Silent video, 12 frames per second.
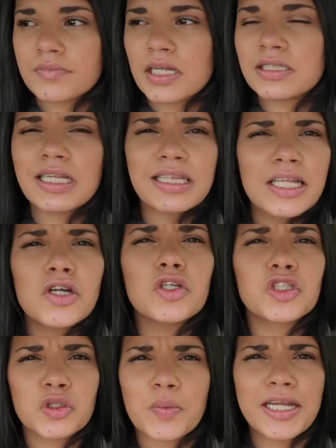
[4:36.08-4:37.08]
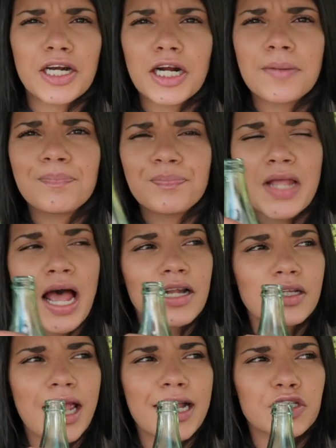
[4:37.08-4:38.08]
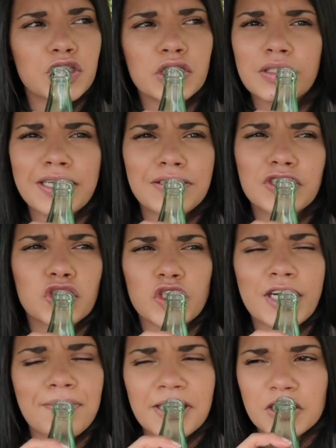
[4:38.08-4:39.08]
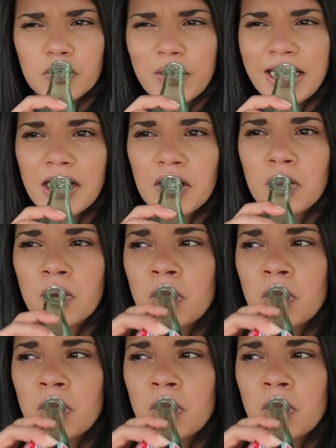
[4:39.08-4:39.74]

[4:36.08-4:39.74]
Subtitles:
It's a little sweeter, not, like, extremely sweet.